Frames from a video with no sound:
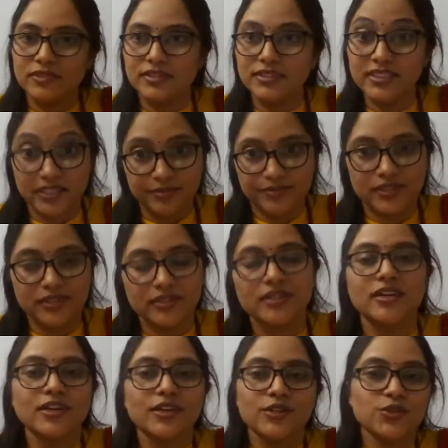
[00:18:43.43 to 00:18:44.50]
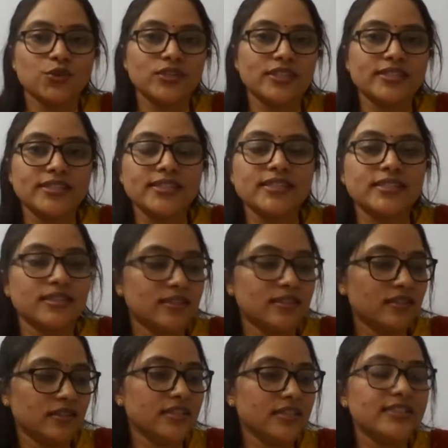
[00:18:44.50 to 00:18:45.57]
terms. So this
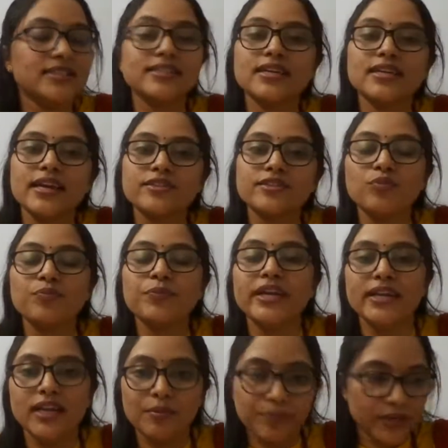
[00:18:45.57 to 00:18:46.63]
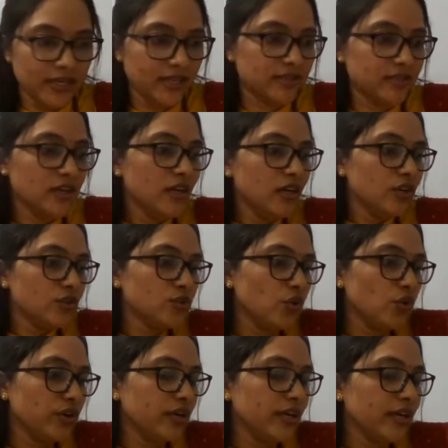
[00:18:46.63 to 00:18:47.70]
is a case of tinea pedis. So
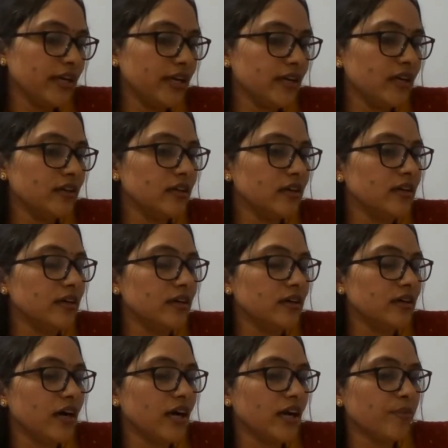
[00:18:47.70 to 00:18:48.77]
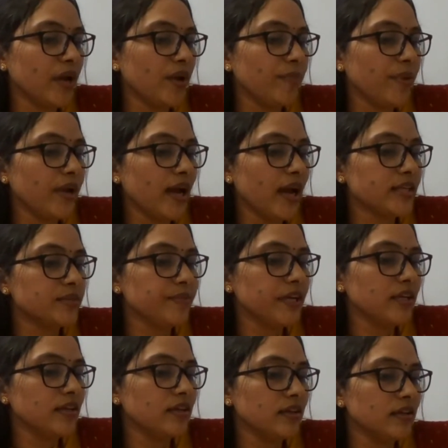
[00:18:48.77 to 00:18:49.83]
here her baby has
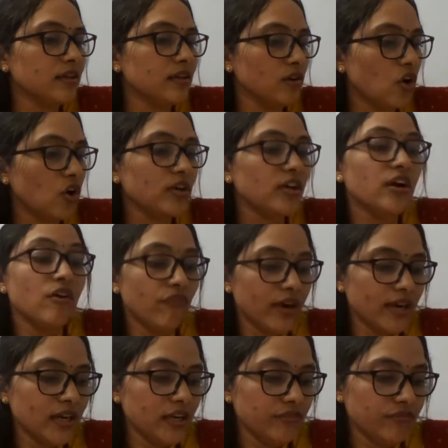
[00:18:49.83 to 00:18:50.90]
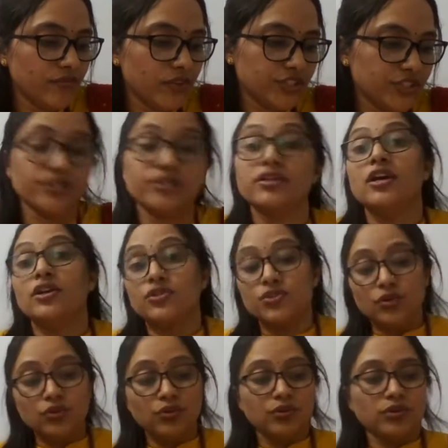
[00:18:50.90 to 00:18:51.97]
been got fungal infection.
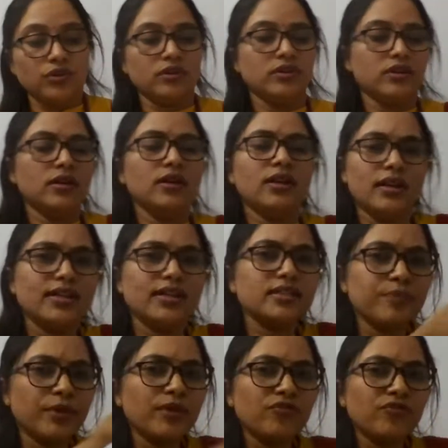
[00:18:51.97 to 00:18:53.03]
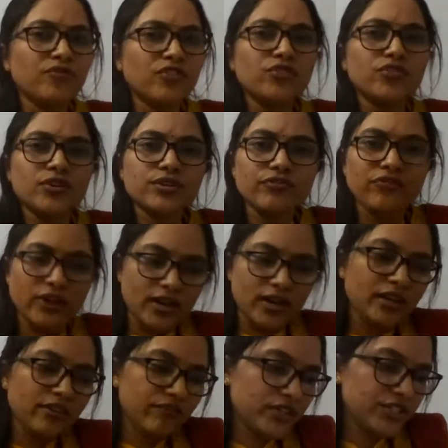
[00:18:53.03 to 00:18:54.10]
So let us brief about the fungal
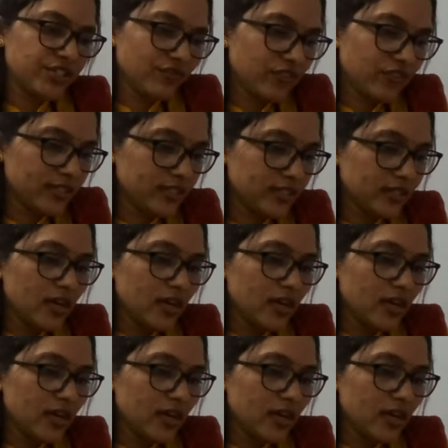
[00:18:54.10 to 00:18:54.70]
infection first.